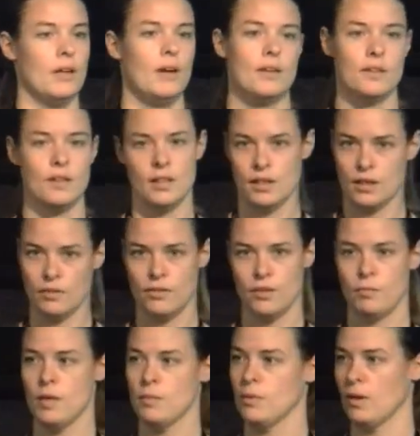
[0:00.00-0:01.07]
Now, I think a few
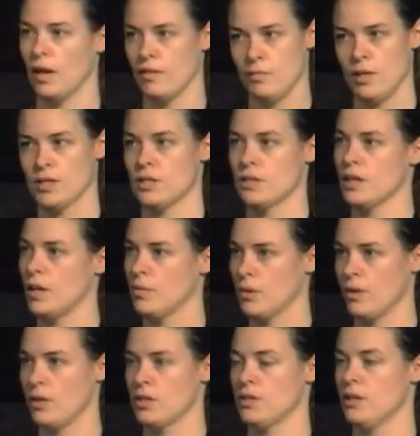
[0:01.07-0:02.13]
people have mentioned type
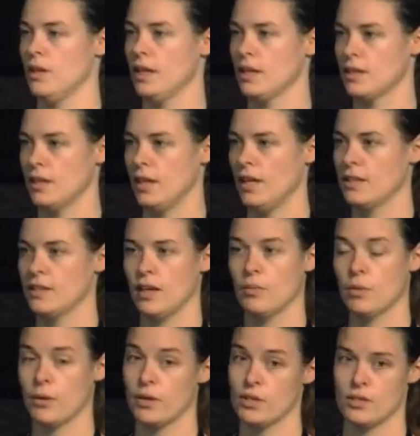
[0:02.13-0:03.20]
coercion earlier today. Type
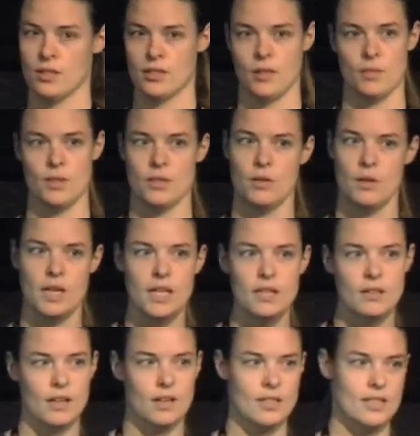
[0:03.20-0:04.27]
coercion is something you need
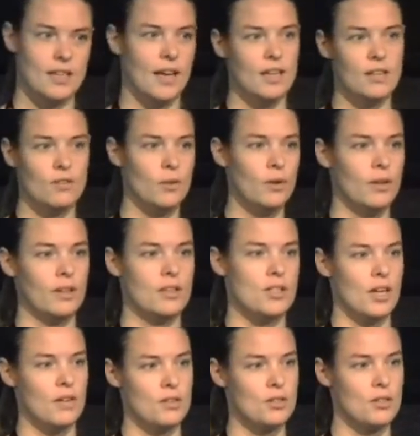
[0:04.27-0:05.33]
to understand if you're working in
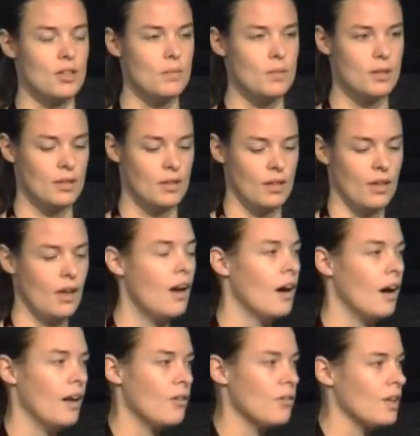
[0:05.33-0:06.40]
JavaScript.
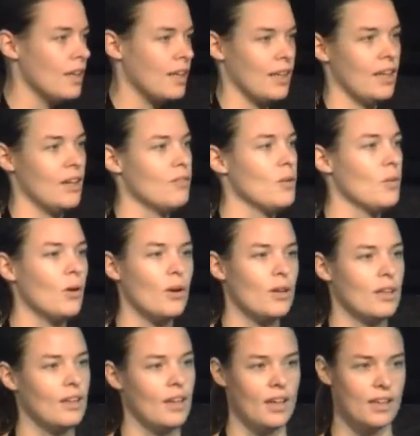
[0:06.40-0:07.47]
I don't really care if you work
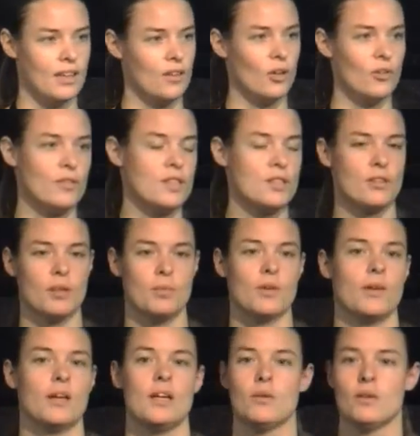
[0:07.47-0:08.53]
in like CoffeeScript or
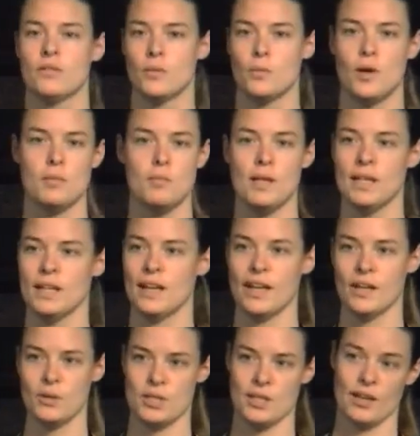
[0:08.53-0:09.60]
any one of the 1 million
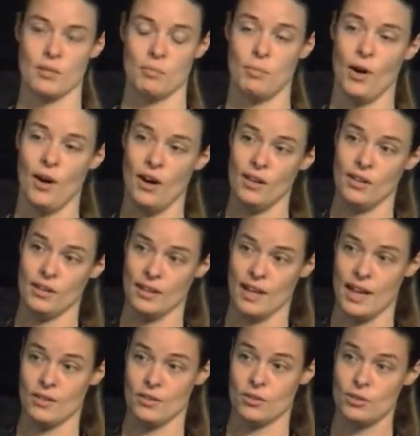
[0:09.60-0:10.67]
languages that compile
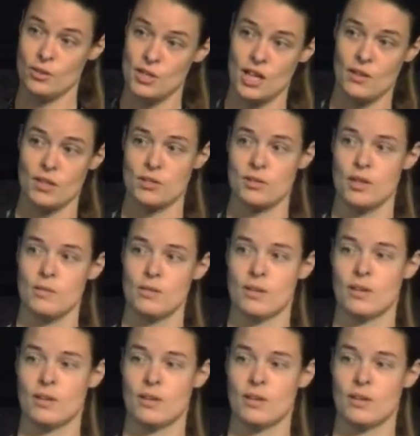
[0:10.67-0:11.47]
down to JavaScript.